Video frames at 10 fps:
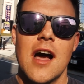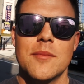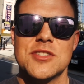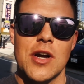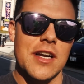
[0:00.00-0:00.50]

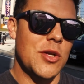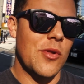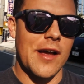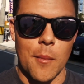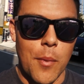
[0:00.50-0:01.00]
I'm just trying to do
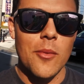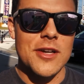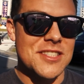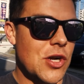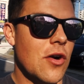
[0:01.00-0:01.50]
like a
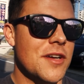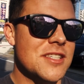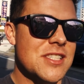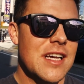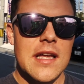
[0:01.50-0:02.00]
public
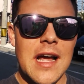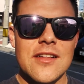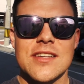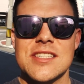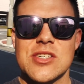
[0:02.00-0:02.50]
service and
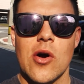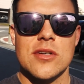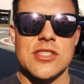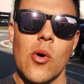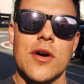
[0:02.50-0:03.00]
not let these
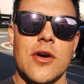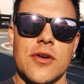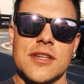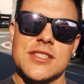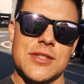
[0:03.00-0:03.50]
cars go
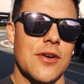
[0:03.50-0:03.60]
unnoticed.